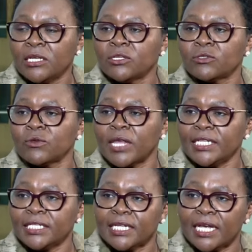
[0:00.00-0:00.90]
So
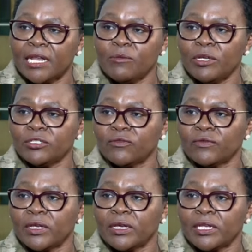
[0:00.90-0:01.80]
that is the element of
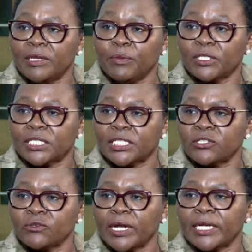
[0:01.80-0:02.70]
deposit
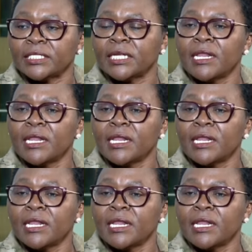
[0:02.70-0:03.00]
insurance.